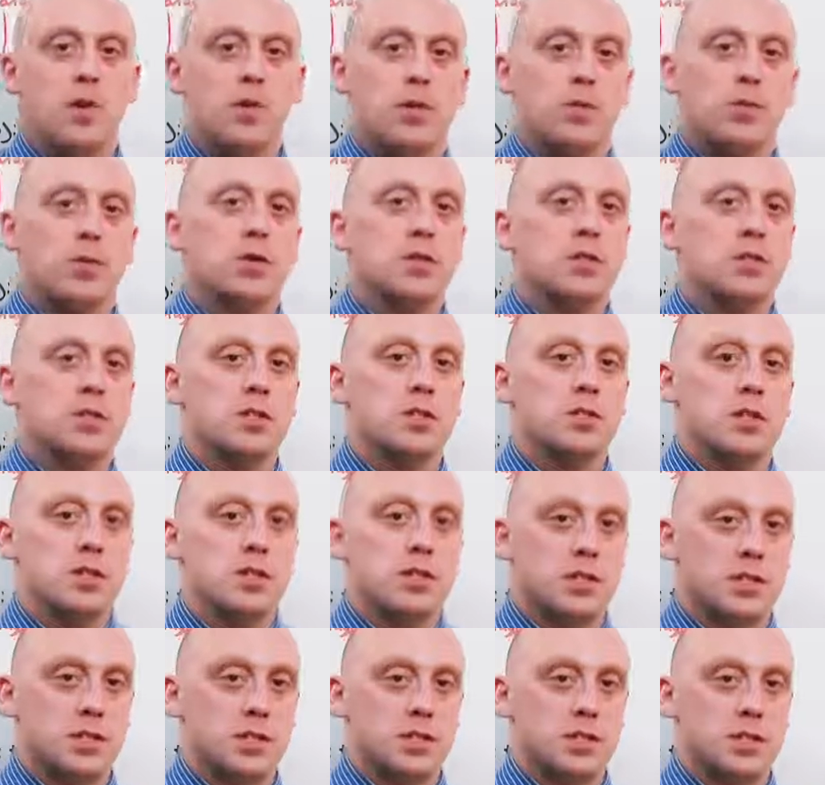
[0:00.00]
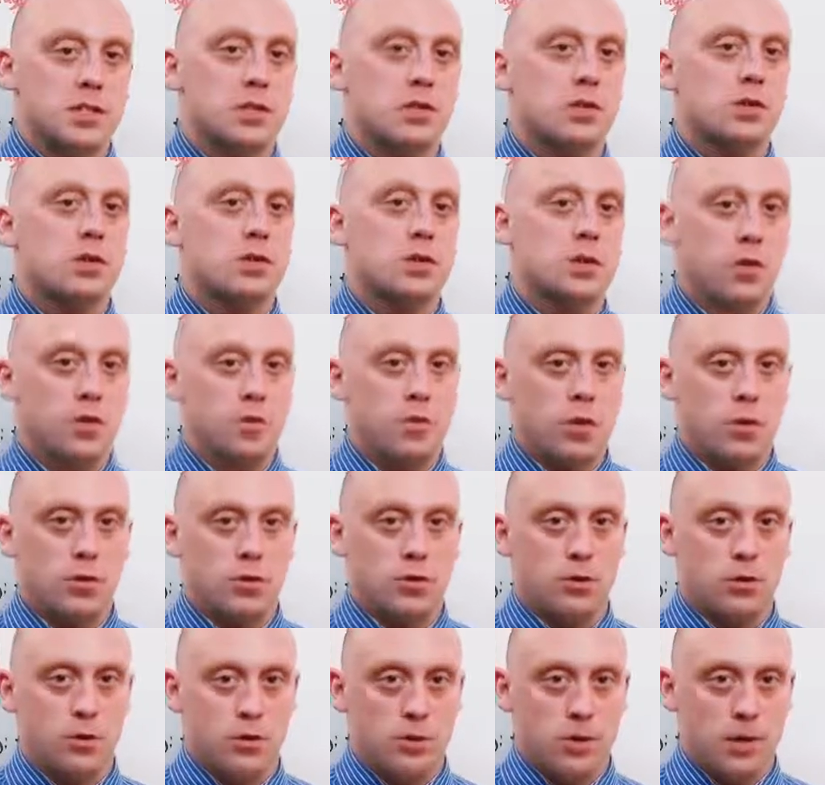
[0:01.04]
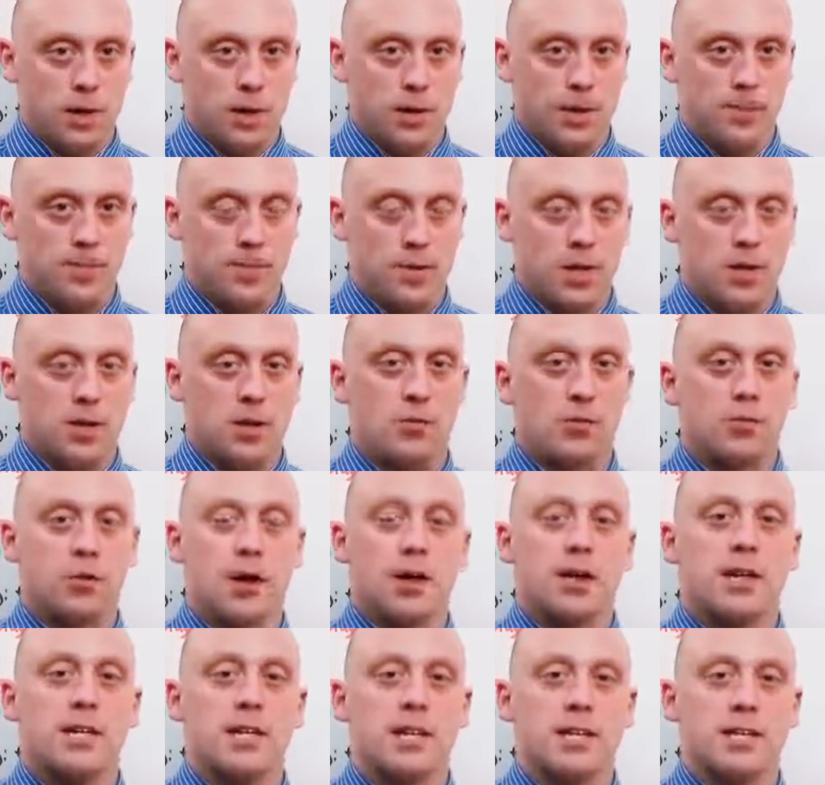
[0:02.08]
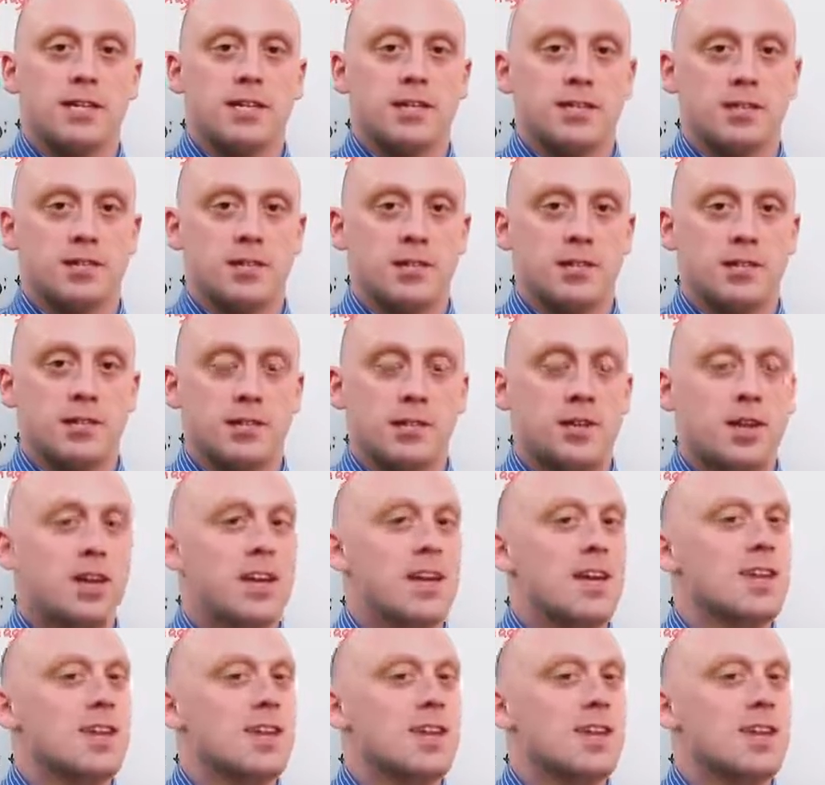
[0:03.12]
the person is on insulin or sulfonylurea and they have chronic kidney disease,